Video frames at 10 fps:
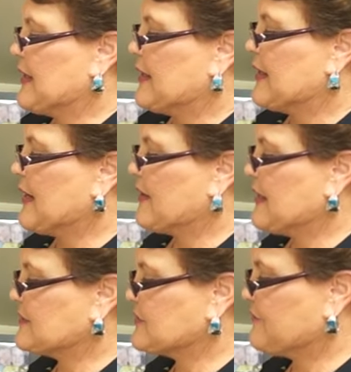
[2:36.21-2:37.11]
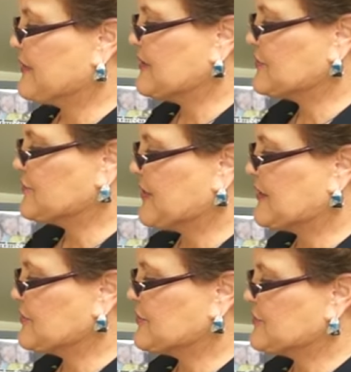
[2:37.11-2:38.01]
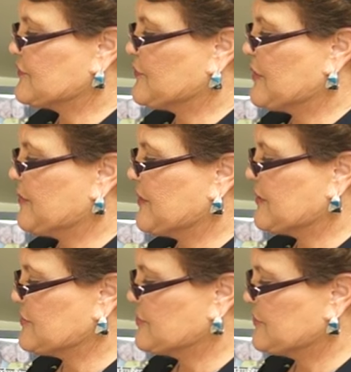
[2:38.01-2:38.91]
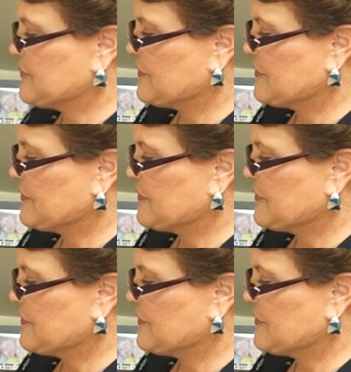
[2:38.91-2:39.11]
Now, it's already stretched, so what I'm going to do,